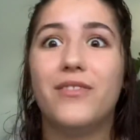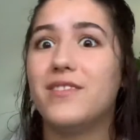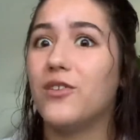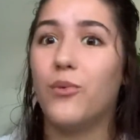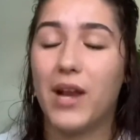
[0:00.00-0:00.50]

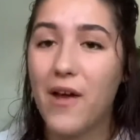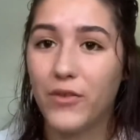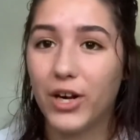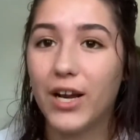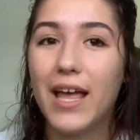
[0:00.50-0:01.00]
or
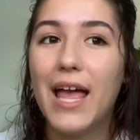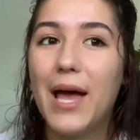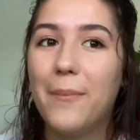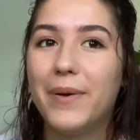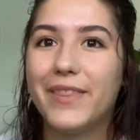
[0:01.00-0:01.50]
whatever.
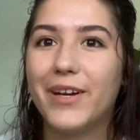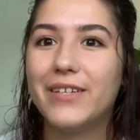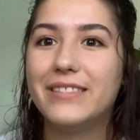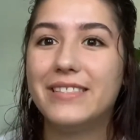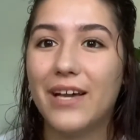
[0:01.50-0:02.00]
but there are
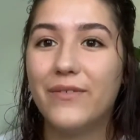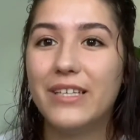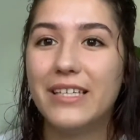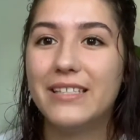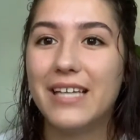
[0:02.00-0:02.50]

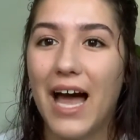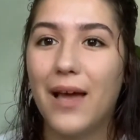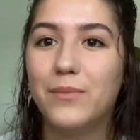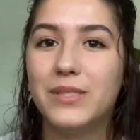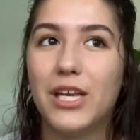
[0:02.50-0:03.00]
definitely
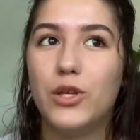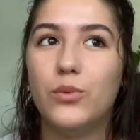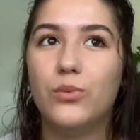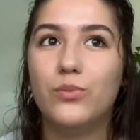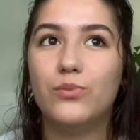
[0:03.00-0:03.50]
times that you
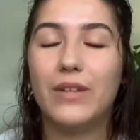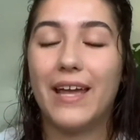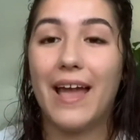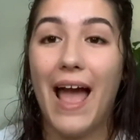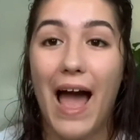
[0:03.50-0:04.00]

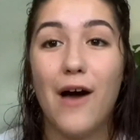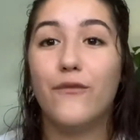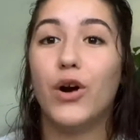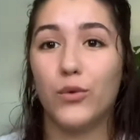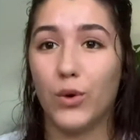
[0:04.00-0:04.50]
like have
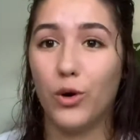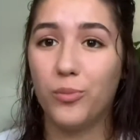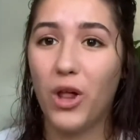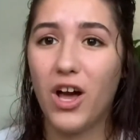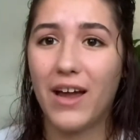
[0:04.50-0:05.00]
a
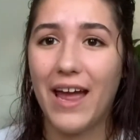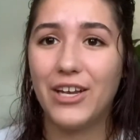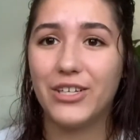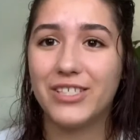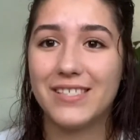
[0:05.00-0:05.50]
roadblock and
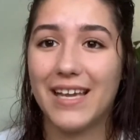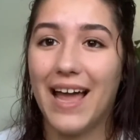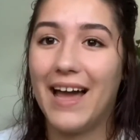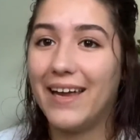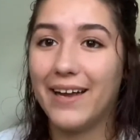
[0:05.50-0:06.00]
you're just like,
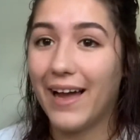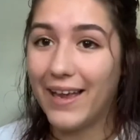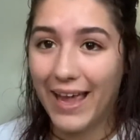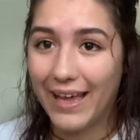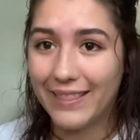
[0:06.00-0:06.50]
I
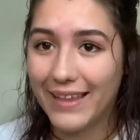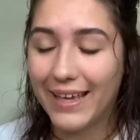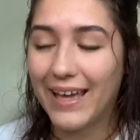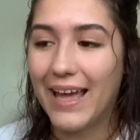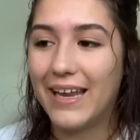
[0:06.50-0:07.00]
can't
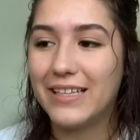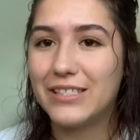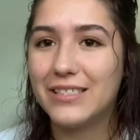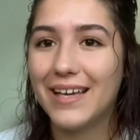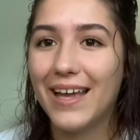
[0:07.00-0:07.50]
think,
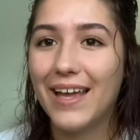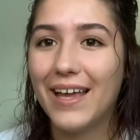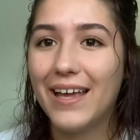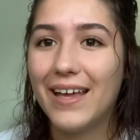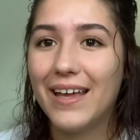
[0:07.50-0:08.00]

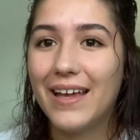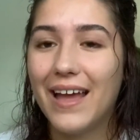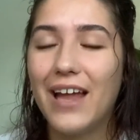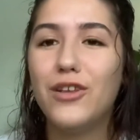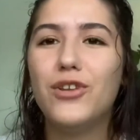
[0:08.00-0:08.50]

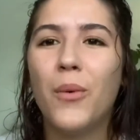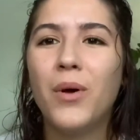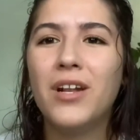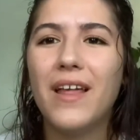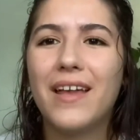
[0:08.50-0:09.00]
and you don't want
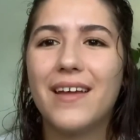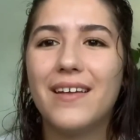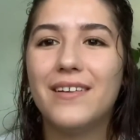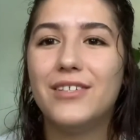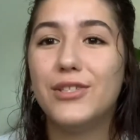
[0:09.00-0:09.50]
to like
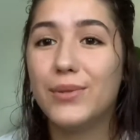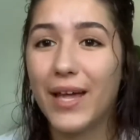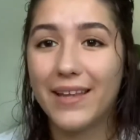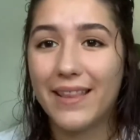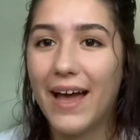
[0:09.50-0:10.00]
do
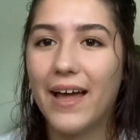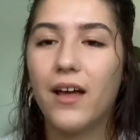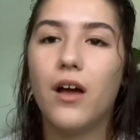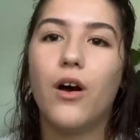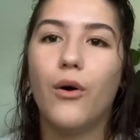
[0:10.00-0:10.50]
like that,
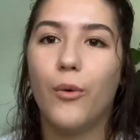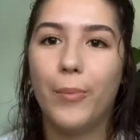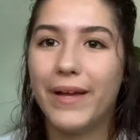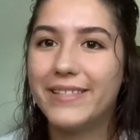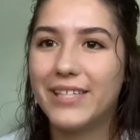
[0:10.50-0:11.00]
oh,
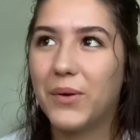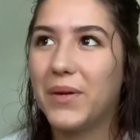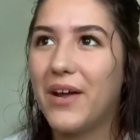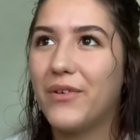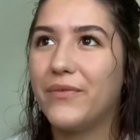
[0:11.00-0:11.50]
basic
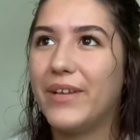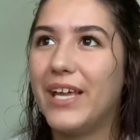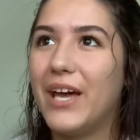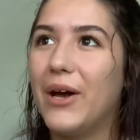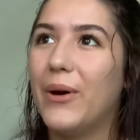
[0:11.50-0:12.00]
whatever
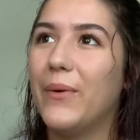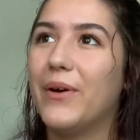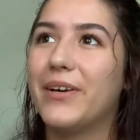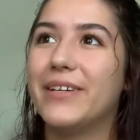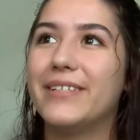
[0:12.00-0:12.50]
video,
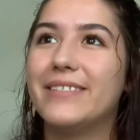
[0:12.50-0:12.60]
or